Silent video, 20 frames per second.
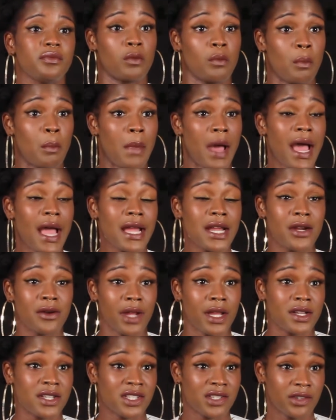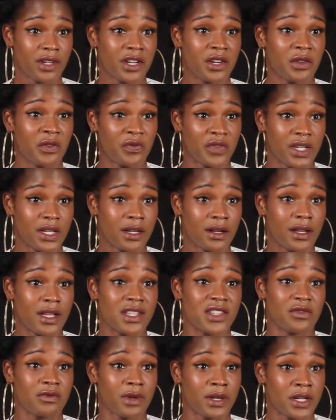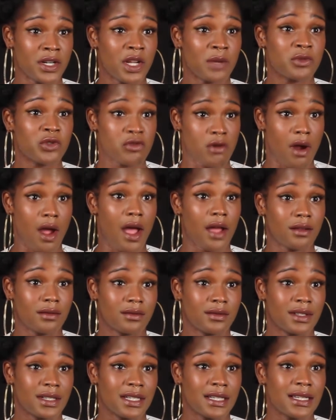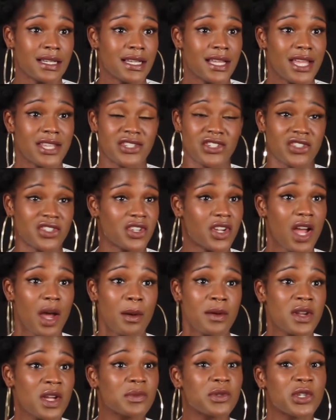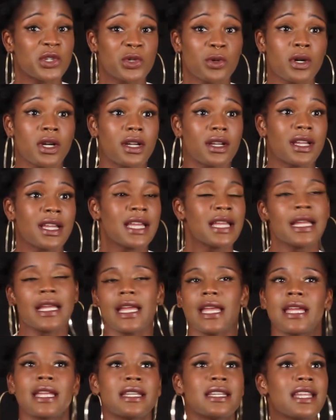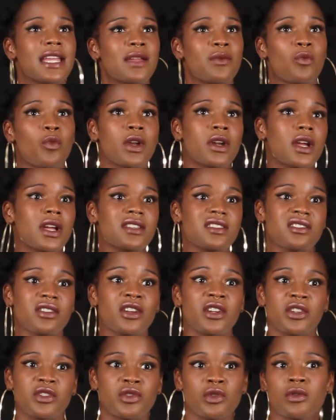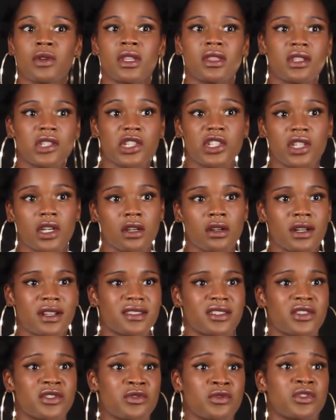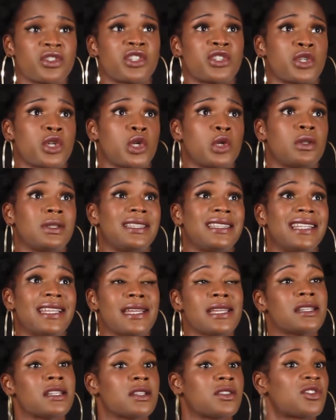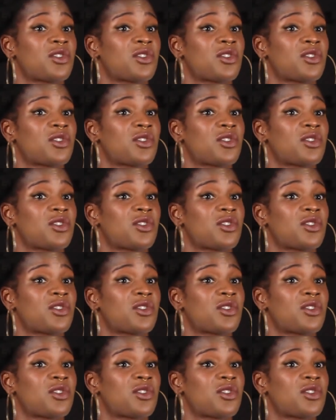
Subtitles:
My greatest creative fear is running up dry. It's just coming up short. And when I started doing this show, and I started doing this show late in